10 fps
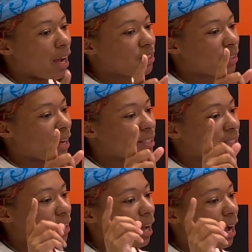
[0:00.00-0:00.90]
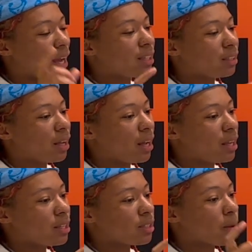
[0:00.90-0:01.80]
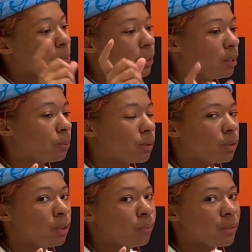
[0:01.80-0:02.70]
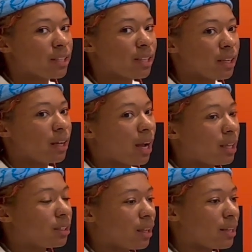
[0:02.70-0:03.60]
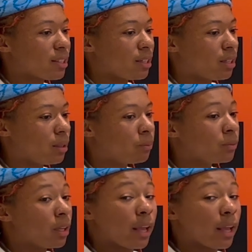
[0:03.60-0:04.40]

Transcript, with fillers: I tried to idolize people instead of idolizing him.